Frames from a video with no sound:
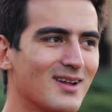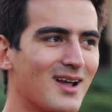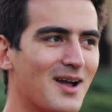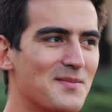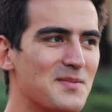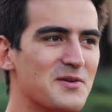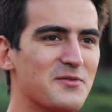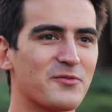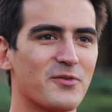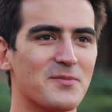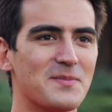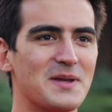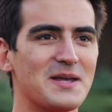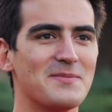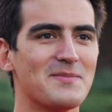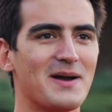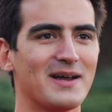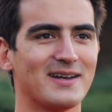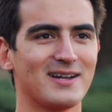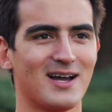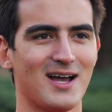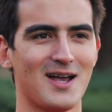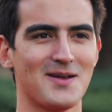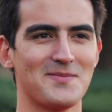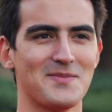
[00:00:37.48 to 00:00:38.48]
I mean, for me, my
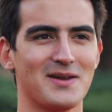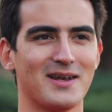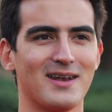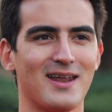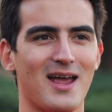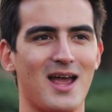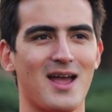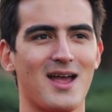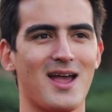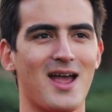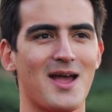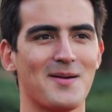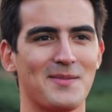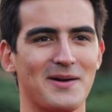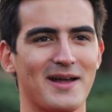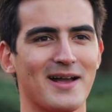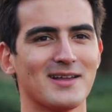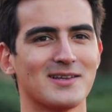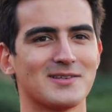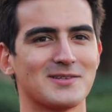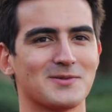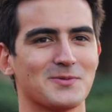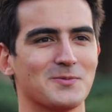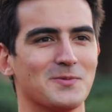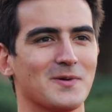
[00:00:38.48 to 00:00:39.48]
time at
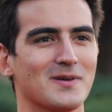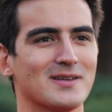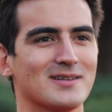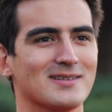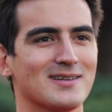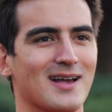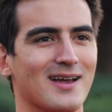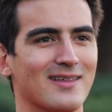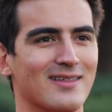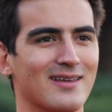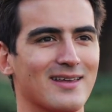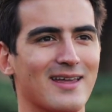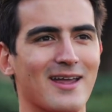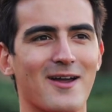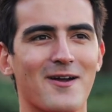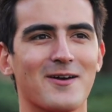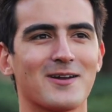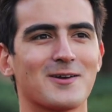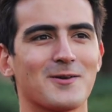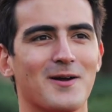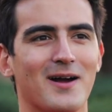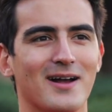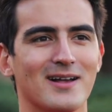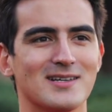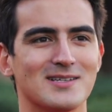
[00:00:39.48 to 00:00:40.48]
MIS was, I think,
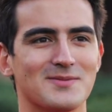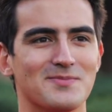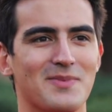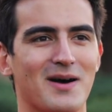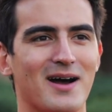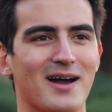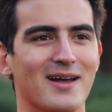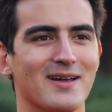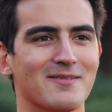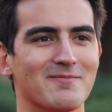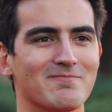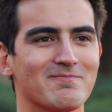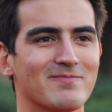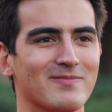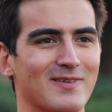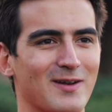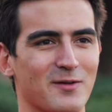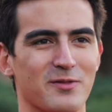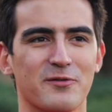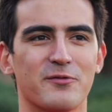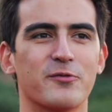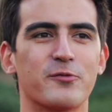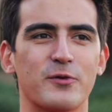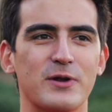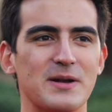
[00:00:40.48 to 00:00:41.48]
characterized by you
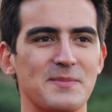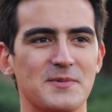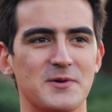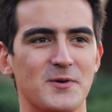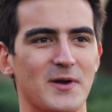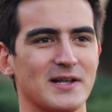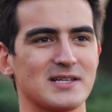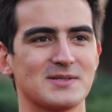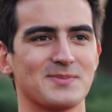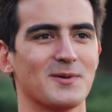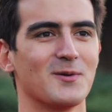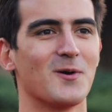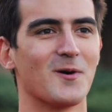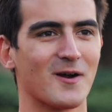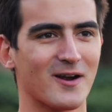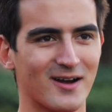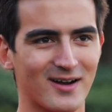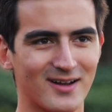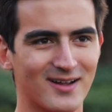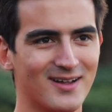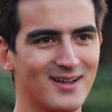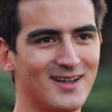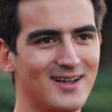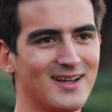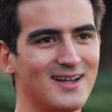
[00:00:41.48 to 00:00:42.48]
know, the freedom to explore
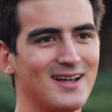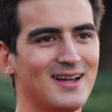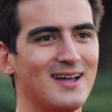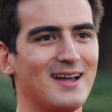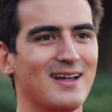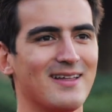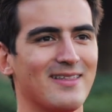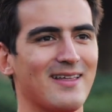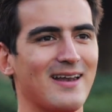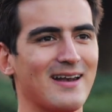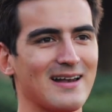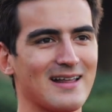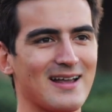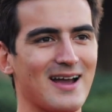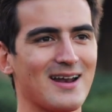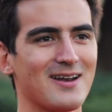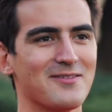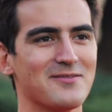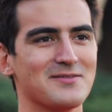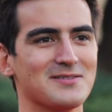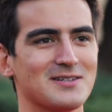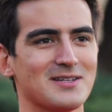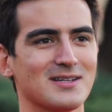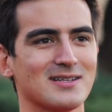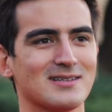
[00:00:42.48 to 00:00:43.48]
and it
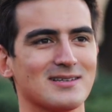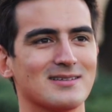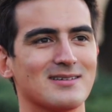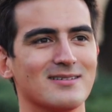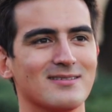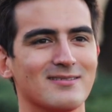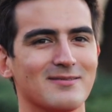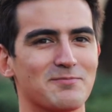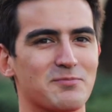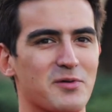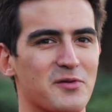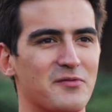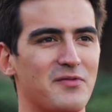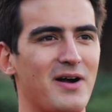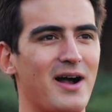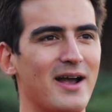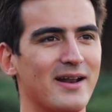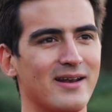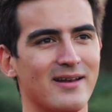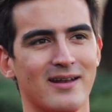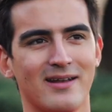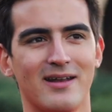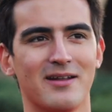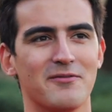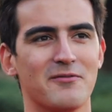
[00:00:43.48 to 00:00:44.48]
kind of just
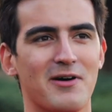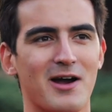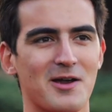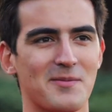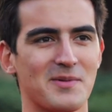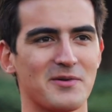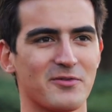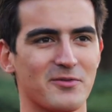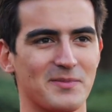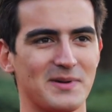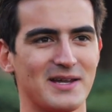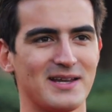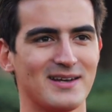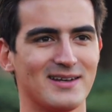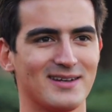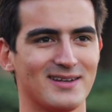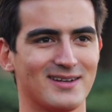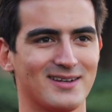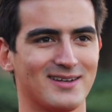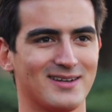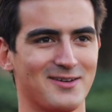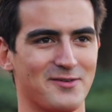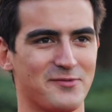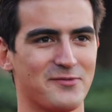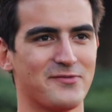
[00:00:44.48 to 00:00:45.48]
provided an environment for me
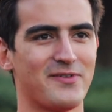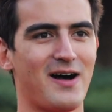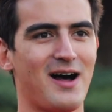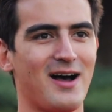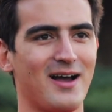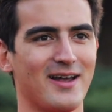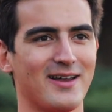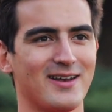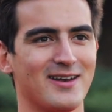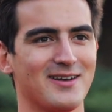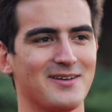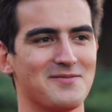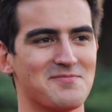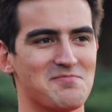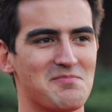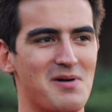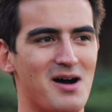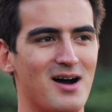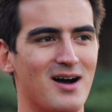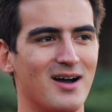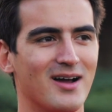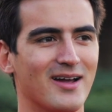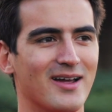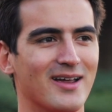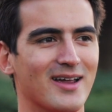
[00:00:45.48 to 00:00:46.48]
to find
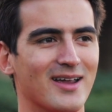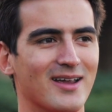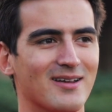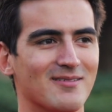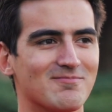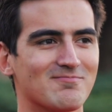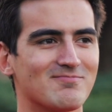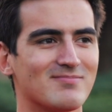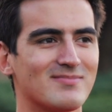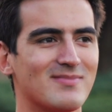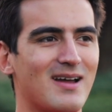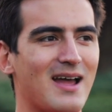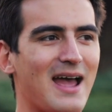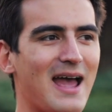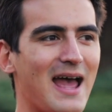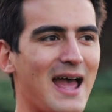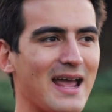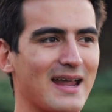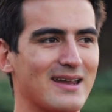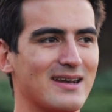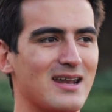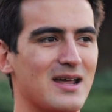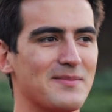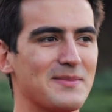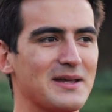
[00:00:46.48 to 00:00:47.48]
my
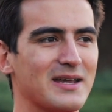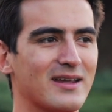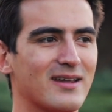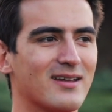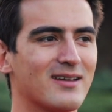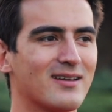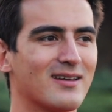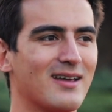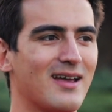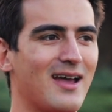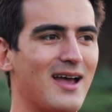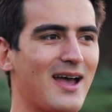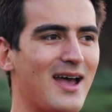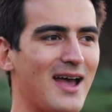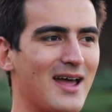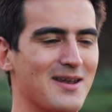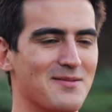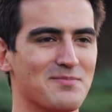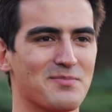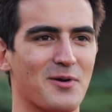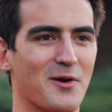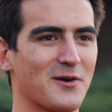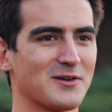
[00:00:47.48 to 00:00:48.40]
academic and